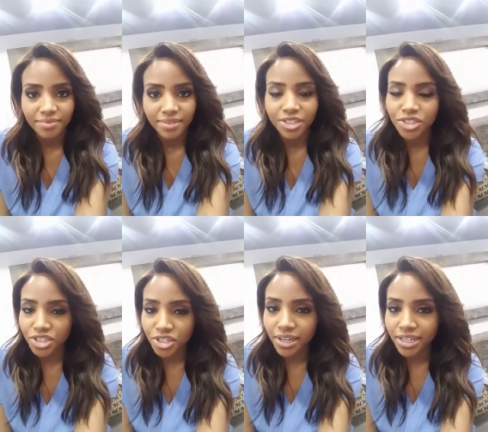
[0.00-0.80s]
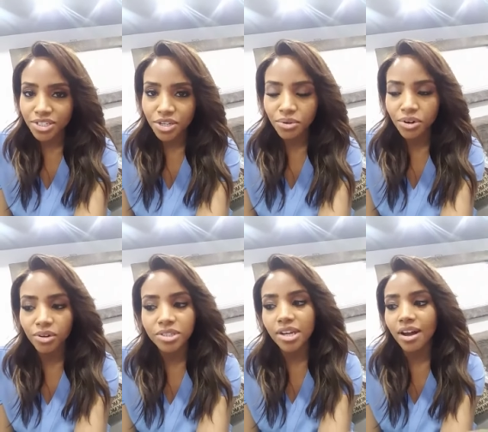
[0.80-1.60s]
And just so you guys know,
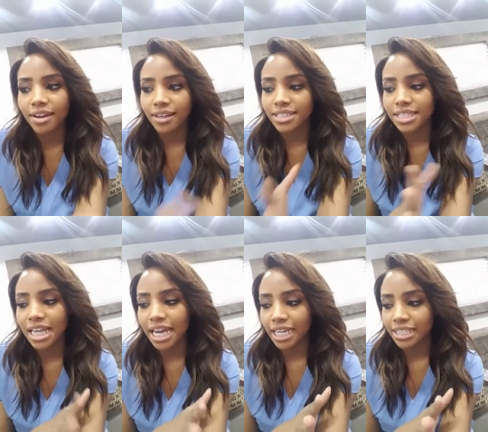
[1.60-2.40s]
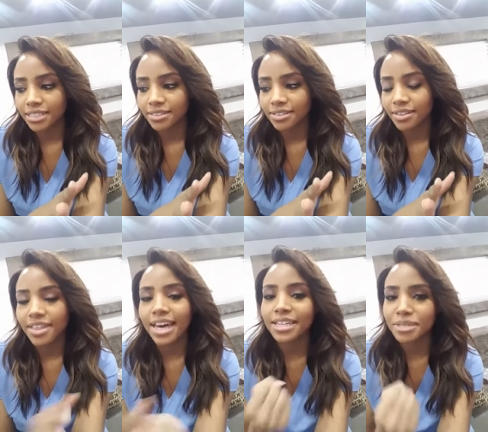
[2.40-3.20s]
Girl Talk is like,
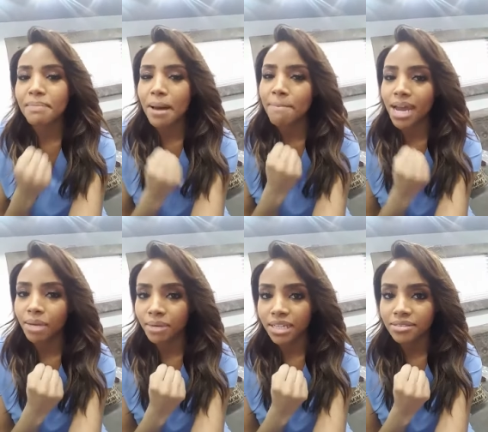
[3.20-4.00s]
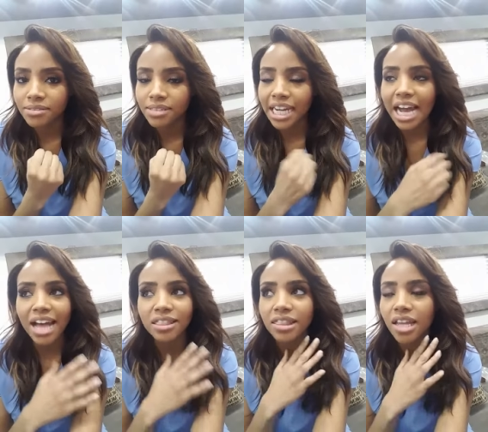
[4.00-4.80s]
that is my baby. Like,
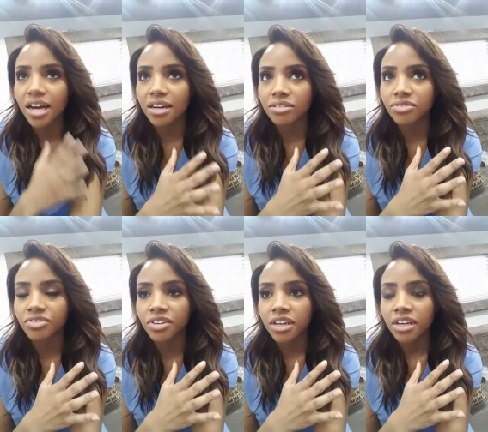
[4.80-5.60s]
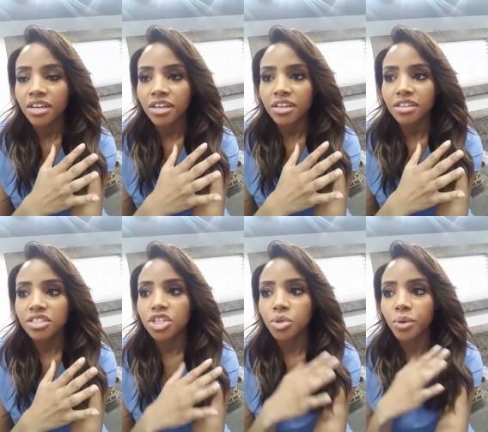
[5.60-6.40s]
I love
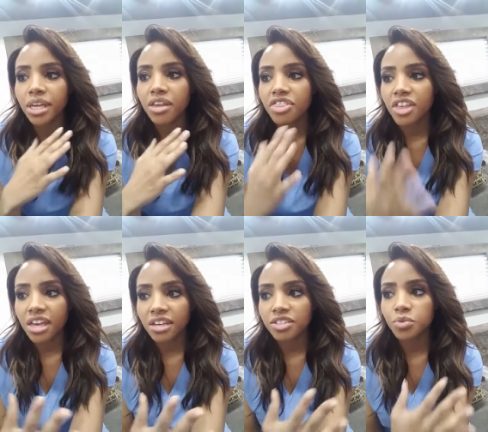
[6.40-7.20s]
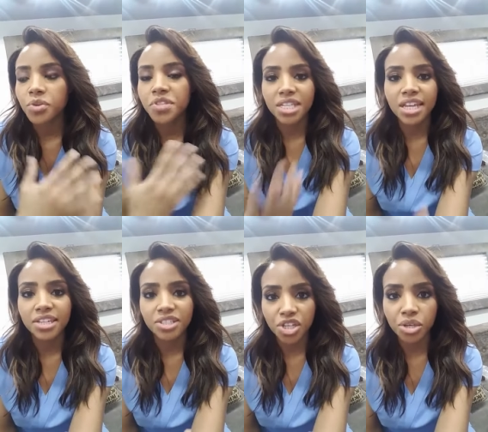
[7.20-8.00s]
doing things with
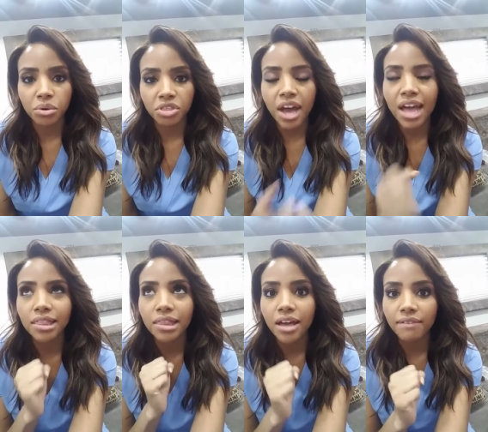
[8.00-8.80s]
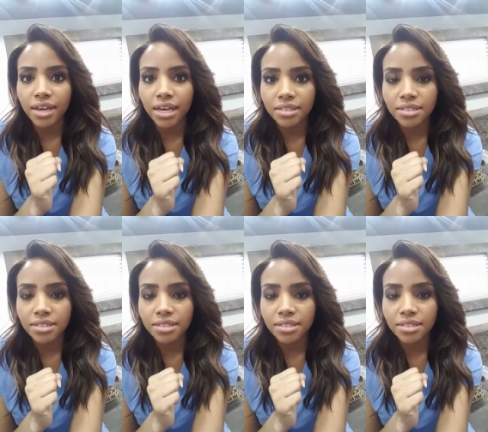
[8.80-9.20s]
today's youth. I love it.